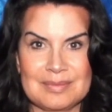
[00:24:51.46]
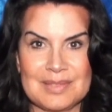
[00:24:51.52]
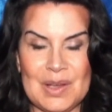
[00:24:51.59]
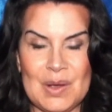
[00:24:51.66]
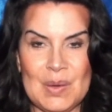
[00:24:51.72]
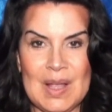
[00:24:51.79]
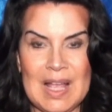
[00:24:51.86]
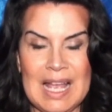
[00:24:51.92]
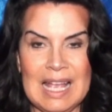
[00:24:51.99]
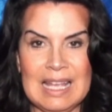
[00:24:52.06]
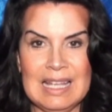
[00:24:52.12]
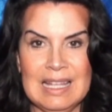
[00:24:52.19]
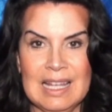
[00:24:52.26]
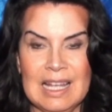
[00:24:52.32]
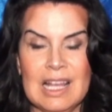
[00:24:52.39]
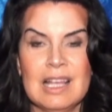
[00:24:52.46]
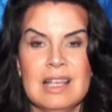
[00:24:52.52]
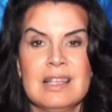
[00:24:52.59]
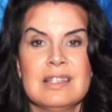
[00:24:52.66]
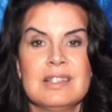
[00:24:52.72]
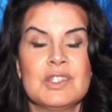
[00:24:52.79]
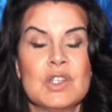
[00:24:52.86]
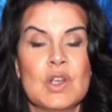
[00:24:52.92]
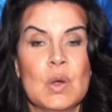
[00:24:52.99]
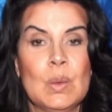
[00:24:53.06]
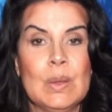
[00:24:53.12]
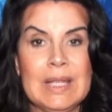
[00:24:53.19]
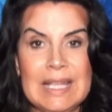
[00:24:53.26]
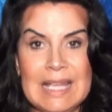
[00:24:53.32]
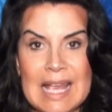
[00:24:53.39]
Okay, So
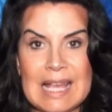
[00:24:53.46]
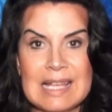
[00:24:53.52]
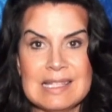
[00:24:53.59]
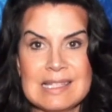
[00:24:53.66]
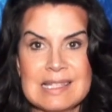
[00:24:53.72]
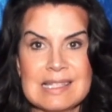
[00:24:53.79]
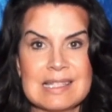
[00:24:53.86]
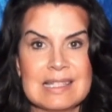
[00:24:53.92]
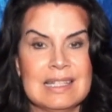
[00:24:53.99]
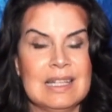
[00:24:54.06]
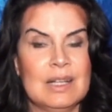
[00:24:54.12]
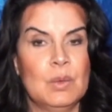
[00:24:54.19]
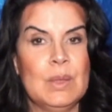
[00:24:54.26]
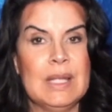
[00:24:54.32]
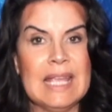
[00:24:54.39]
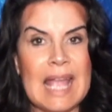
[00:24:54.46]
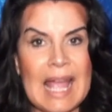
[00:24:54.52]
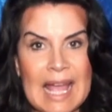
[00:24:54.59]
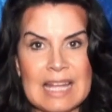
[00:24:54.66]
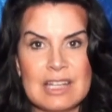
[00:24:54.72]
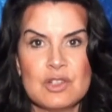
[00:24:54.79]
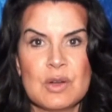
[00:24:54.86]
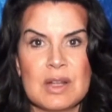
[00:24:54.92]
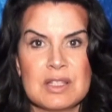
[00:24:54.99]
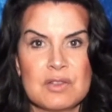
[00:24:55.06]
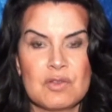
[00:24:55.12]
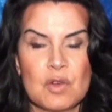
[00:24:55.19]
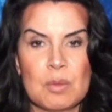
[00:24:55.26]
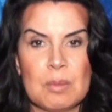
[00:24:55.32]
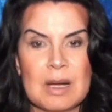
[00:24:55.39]
yes, we can
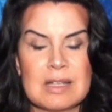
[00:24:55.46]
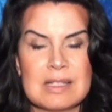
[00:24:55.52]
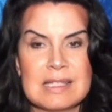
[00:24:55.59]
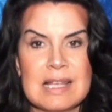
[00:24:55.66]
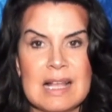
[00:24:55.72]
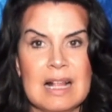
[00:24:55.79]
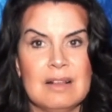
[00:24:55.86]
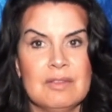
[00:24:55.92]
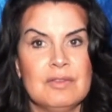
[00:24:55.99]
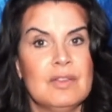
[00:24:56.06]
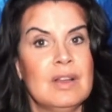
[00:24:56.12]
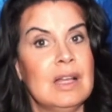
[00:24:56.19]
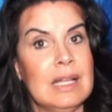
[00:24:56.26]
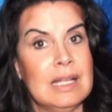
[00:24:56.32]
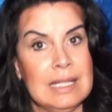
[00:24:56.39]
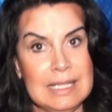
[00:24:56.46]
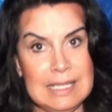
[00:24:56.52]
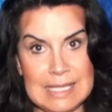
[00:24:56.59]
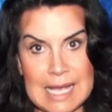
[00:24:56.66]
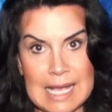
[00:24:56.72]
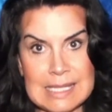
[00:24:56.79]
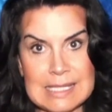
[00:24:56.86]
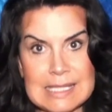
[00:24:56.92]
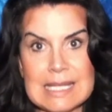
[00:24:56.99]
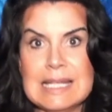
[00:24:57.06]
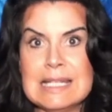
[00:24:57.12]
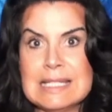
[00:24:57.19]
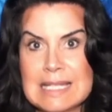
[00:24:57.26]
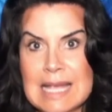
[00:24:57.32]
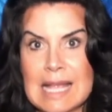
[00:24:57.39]
transform ourselves. Yes,
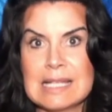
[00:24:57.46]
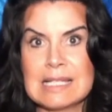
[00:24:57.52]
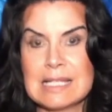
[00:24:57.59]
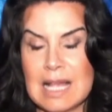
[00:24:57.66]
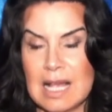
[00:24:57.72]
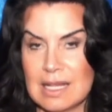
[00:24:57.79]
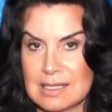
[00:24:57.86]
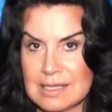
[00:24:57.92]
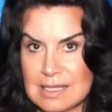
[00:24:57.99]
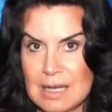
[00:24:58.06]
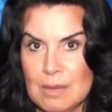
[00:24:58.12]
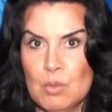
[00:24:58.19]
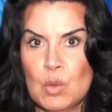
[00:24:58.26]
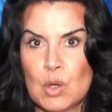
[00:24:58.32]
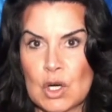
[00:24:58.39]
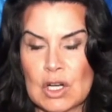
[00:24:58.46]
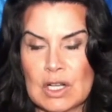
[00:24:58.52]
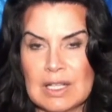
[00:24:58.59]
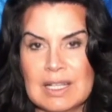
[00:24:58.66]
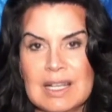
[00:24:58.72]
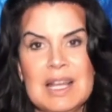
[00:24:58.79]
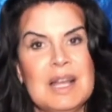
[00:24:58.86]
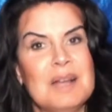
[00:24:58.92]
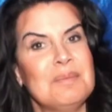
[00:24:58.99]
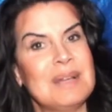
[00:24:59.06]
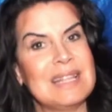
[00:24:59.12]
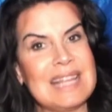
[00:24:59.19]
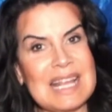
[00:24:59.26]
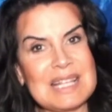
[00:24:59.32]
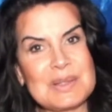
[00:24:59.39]
it takes some work,
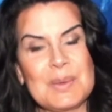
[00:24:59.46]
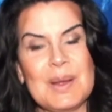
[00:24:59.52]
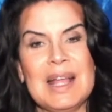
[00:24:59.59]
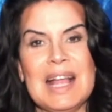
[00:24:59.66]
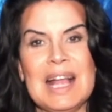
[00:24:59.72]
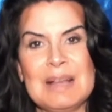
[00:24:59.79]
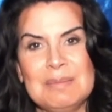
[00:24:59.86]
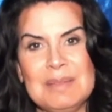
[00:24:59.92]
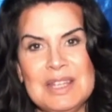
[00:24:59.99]
but that's why I'm